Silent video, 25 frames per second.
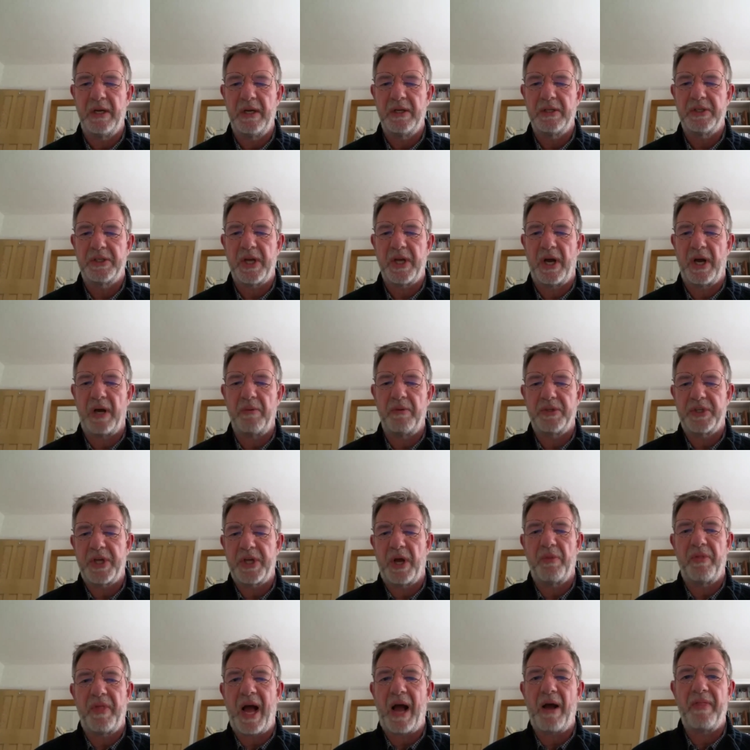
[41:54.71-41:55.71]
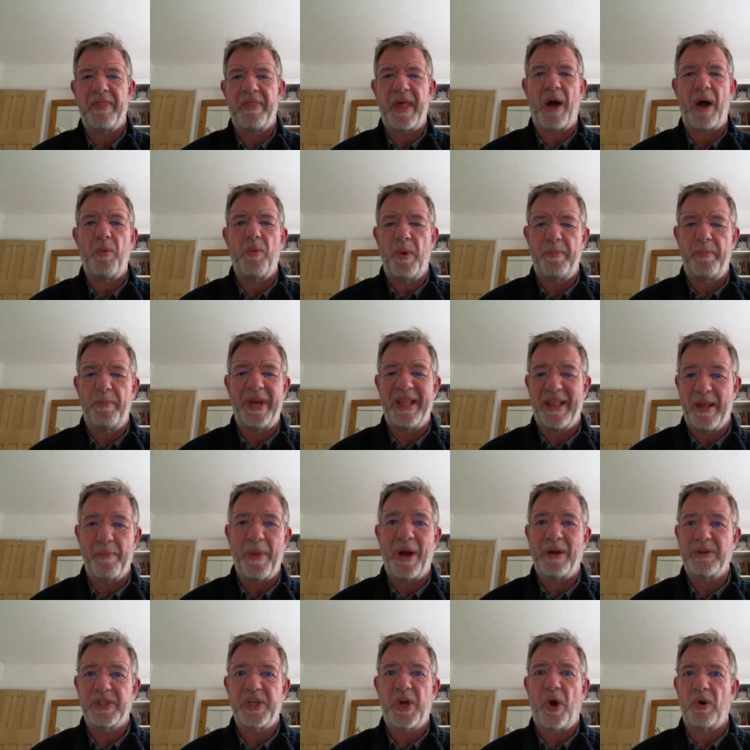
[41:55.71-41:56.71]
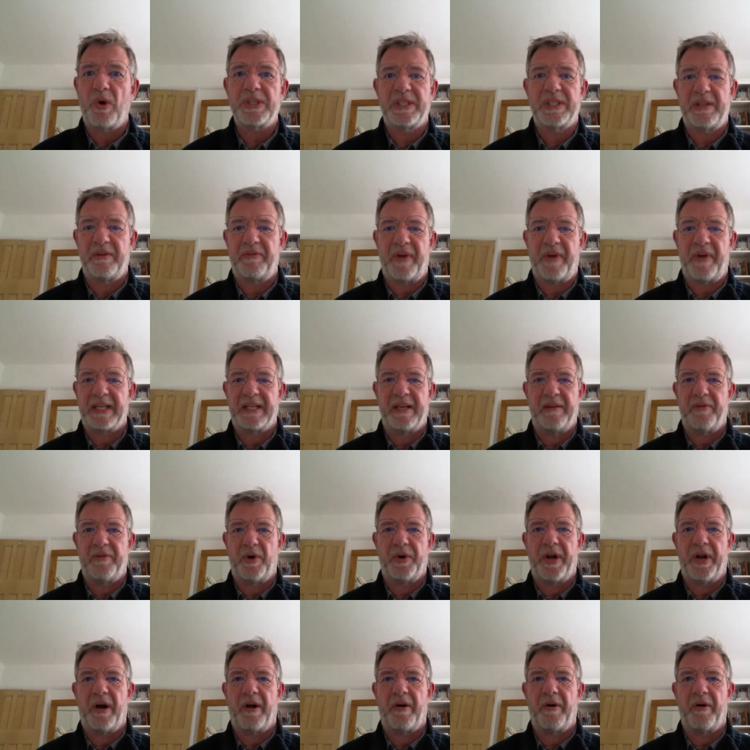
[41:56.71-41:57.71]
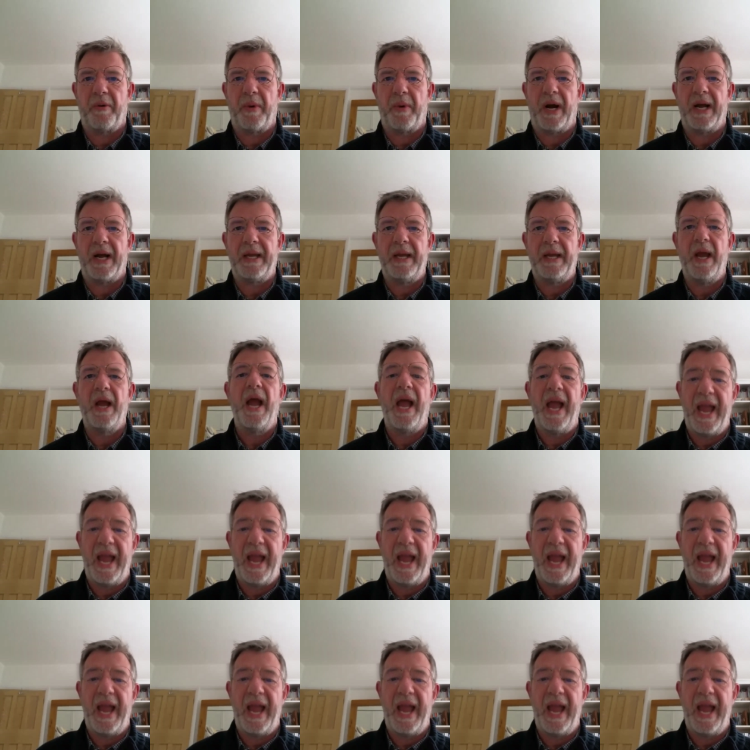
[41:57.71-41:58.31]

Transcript: So that would be the most cost effective on ROI.